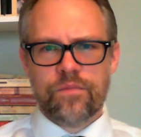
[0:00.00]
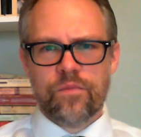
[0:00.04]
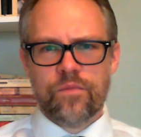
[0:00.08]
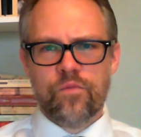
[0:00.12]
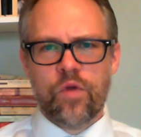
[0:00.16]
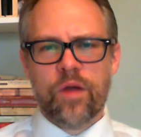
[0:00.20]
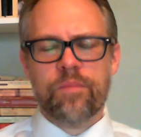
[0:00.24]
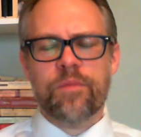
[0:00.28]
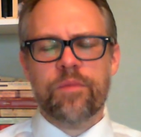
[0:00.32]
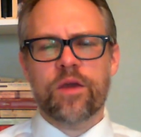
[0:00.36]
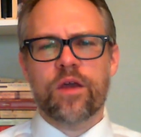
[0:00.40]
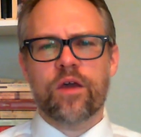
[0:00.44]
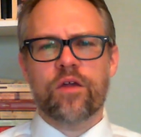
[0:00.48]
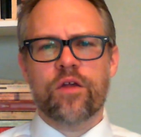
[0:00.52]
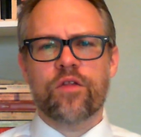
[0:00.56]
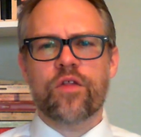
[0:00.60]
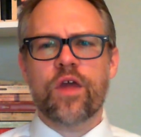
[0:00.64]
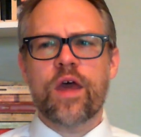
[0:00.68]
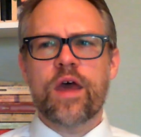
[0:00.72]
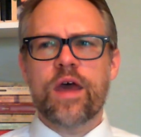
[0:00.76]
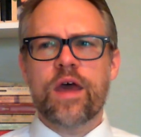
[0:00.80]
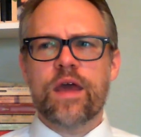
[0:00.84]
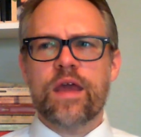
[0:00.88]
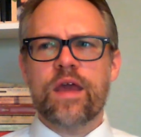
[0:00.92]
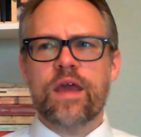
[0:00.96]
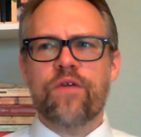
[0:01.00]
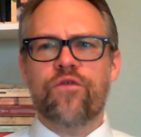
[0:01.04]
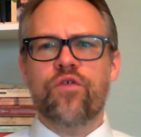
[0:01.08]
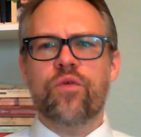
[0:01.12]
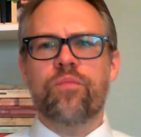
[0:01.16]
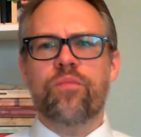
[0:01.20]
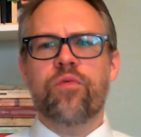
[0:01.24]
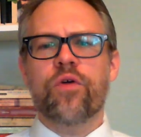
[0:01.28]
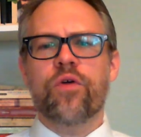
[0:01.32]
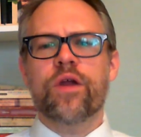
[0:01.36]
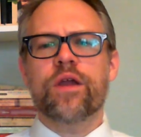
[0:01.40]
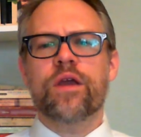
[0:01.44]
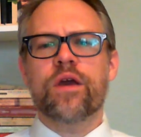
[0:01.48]
right? Because if you
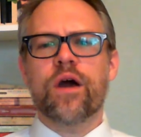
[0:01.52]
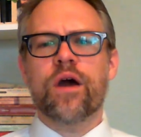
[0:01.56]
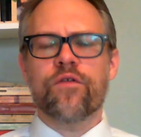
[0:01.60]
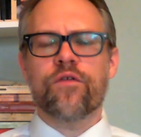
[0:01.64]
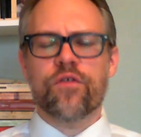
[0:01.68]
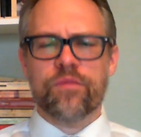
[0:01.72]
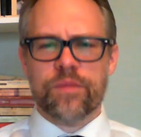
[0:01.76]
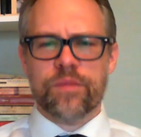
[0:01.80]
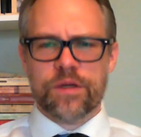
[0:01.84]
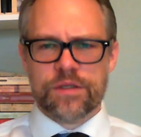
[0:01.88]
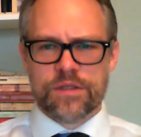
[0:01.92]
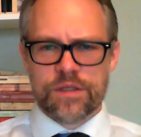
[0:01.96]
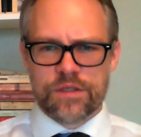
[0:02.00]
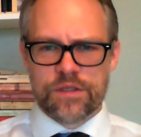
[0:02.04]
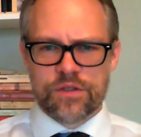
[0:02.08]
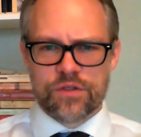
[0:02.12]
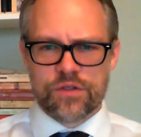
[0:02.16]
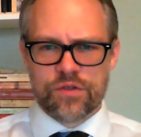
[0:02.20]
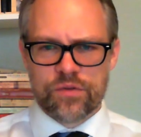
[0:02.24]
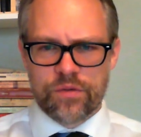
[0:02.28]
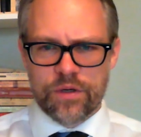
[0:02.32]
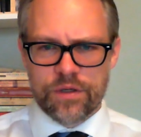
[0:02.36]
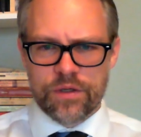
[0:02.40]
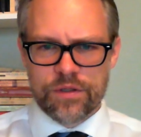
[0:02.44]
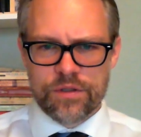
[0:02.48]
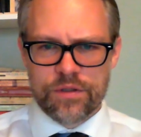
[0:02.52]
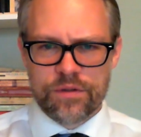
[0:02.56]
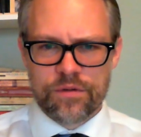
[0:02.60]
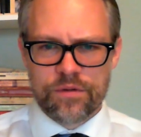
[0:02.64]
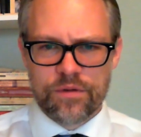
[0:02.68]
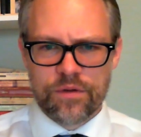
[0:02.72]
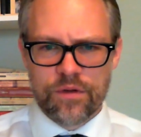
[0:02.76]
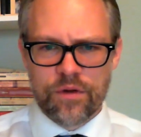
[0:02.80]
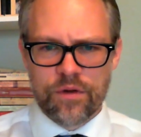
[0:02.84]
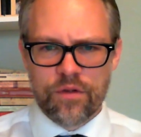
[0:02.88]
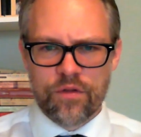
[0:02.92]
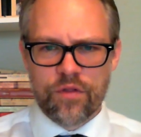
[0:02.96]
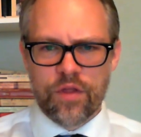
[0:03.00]
bring government into it,
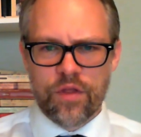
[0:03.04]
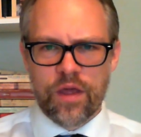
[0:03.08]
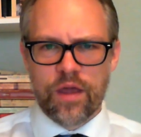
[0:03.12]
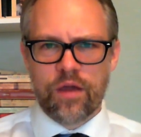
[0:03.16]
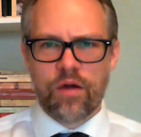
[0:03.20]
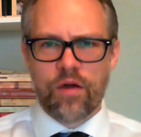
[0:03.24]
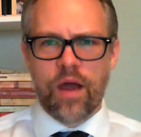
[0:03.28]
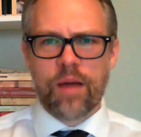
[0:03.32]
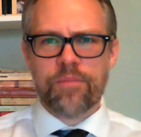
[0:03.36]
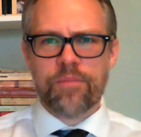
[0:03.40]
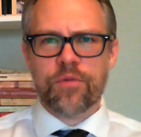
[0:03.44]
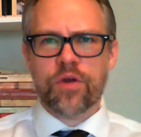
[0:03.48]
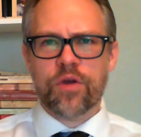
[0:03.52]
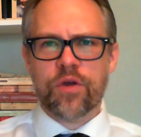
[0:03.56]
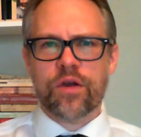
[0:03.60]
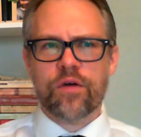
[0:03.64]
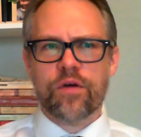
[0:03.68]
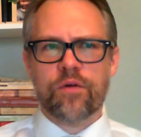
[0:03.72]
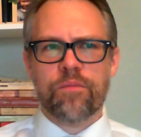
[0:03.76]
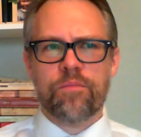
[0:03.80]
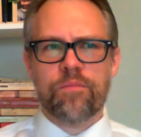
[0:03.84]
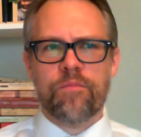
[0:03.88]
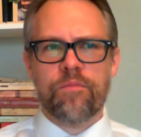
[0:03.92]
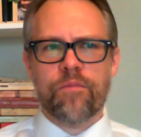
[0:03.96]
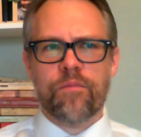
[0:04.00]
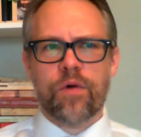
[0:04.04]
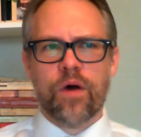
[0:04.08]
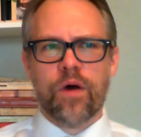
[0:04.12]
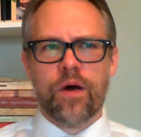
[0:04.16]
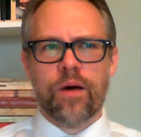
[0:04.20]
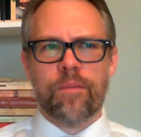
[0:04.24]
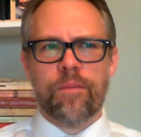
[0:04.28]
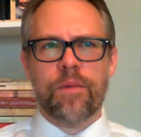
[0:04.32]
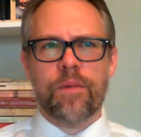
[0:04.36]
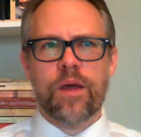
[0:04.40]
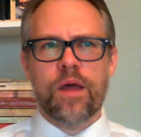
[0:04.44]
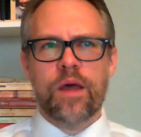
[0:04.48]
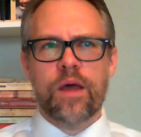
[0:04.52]
you say, I'm going
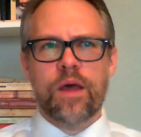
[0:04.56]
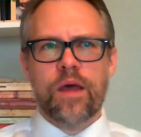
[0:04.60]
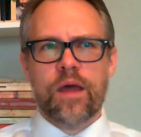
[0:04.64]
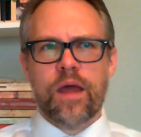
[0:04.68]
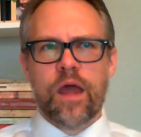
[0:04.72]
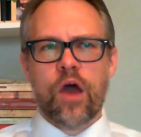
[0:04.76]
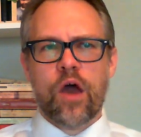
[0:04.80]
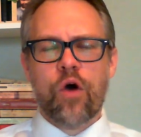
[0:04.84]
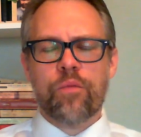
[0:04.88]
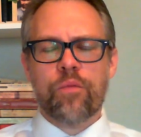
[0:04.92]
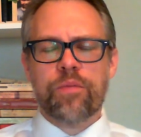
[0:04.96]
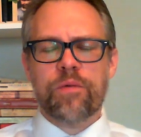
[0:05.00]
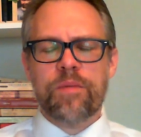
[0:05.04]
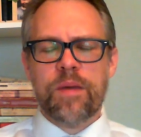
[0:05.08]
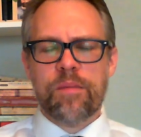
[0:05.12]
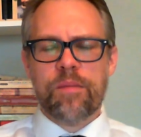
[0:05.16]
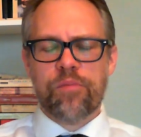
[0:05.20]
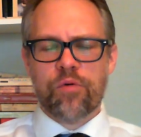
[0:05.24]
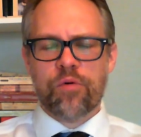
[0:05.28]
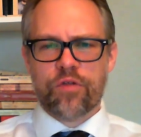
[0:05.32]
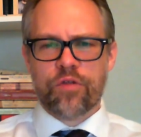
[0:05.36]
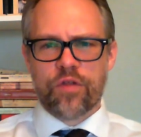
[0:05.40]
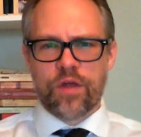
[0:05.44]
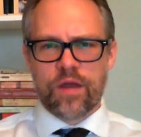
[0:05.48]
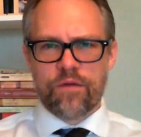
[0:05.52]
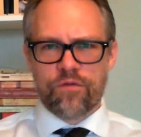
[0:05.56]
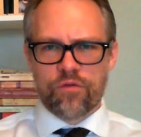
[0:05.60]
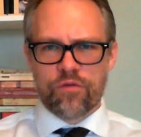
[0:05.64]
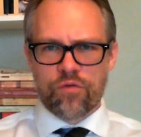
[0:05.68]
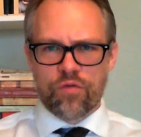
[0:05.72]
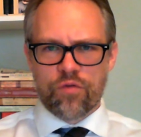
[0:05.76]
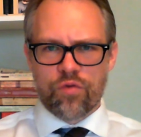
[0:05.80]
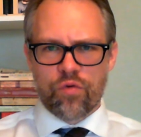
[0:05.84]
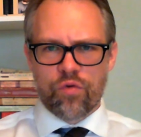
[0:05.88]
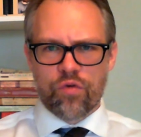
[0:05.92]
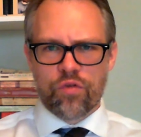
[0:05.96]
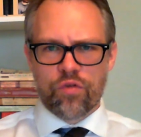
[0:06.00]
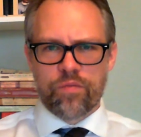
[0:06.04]
to help people save their
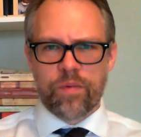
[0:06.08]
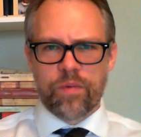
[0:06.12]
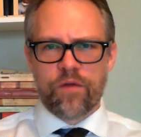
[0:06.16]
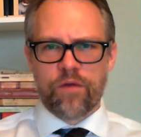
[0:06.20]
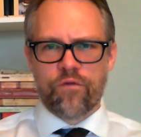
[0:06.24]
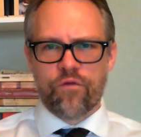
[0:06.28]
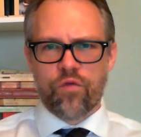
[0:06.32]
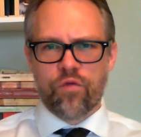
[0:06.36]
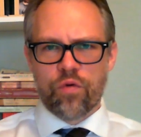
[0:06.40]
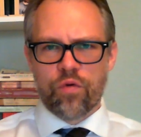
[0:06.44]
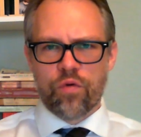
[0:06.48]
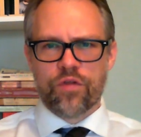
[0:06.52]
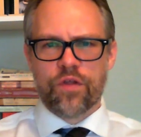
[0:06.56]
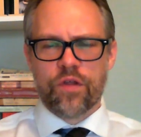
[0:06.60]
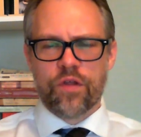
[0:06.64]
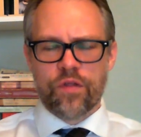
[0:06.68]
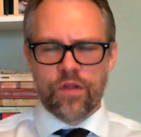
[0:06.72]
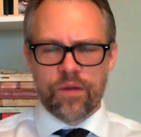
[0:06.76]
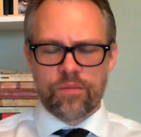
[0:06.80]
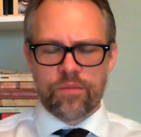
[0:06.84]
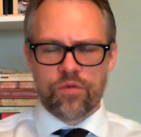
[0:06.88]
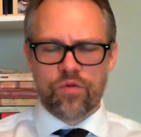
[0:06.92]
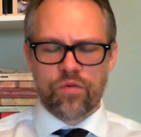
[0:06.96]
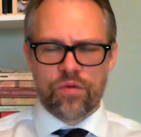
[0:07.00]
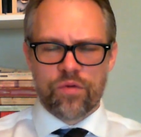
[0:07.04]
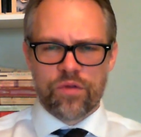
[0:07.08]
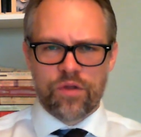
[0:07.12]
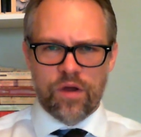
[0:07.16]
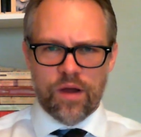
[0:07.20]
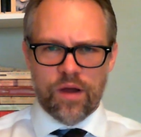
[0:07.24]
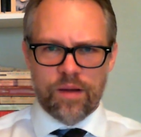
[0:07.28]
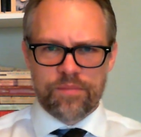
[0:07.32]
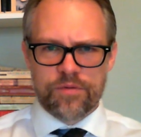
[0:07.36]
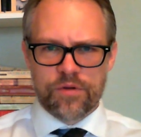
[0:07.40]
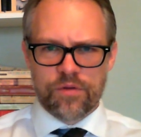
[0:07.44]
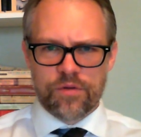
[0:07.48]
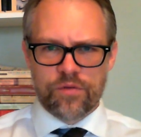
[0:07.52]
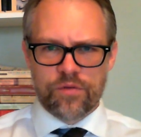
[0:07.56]
souls by forcing them to
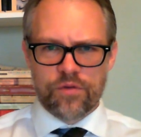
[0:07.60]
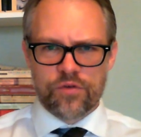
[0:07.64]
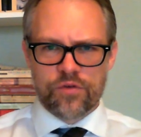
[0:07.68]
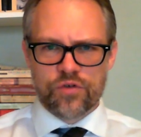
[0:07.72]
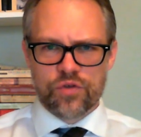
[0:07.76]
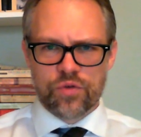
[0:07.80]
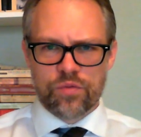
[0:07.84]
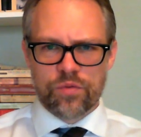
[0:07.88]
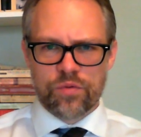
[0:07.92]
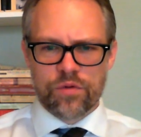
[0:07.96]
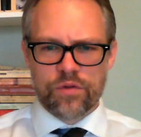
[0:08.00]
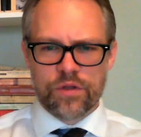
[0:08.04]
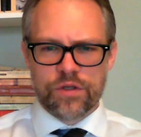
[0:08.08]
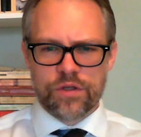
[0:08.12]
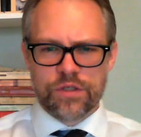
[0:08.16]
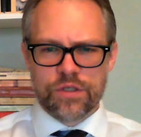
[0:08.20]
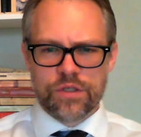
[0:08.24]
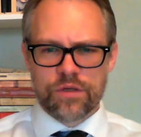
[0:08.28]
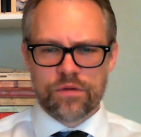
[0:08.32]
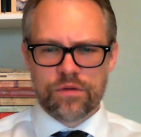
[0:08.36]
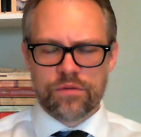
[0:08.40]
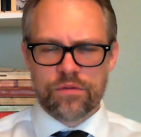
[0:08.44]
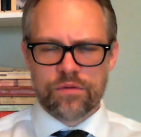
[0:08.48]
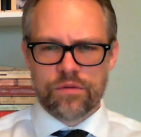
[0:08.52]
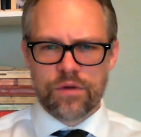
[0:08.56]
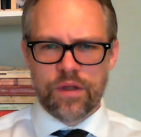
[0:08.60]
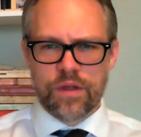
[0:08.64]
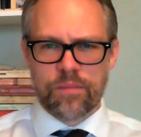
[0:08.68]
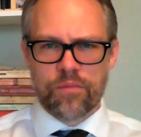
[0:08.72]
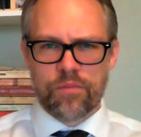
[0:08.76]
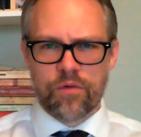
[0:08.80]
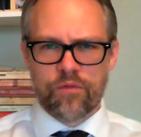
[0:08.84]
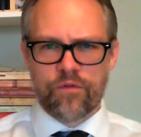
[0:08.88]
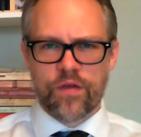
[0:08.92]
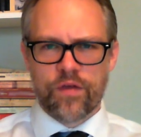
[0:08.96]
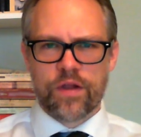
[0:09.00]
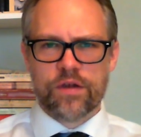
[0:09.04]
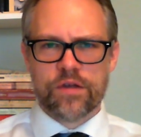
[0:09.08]
adopt the true religion and
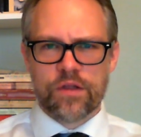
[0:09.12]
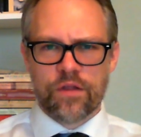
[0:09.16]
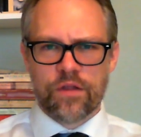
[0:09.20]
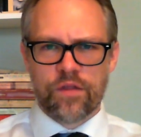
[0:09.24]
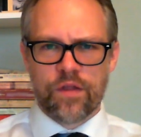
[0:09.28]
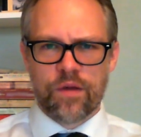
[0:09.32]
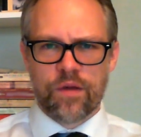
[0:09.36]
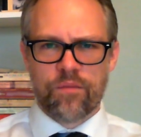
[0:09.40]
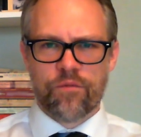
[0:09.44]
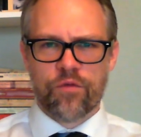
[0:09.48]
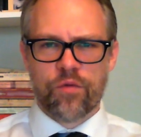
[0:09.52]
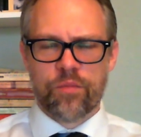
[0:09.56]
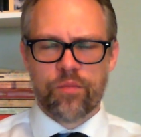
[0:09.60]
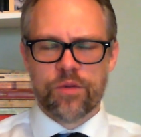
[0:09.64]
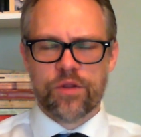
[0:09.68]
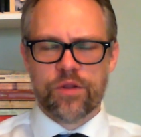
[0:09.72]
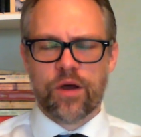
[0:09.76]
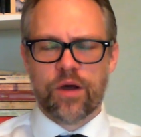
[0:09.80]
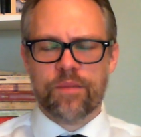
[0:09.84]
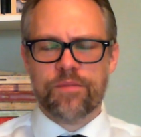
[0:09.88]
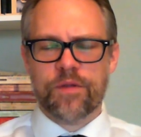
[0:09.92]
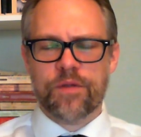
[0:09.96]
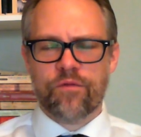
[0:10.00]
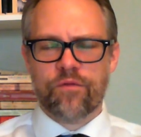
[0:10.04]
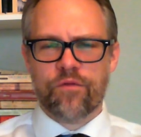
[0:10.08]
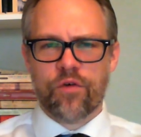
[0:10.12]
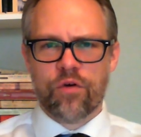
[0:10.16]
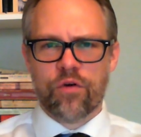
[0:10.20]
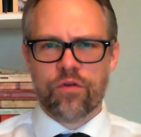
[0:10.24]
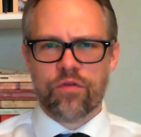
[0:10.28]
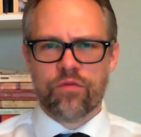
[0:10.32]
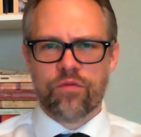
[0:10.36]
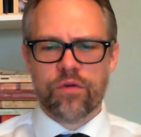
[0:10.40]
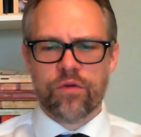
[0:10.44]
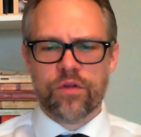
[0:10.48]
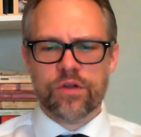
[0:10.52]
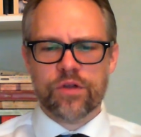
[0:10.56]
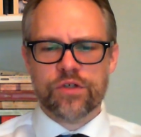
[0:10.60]
preventing them from adopting
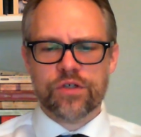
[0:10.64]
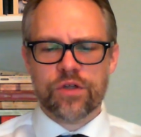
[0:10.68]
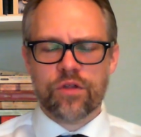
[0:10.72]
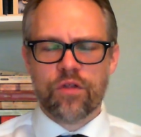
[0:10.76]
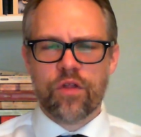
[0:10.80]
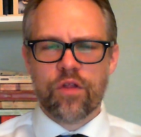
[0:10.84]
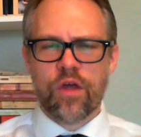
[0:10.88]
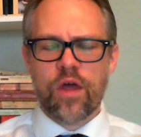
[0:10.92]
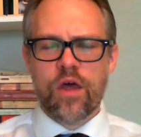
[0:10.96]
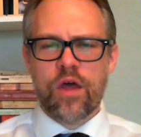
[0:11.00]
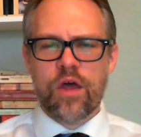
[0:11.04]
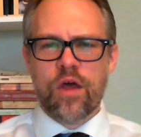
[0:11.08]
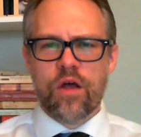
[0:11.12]
false religions.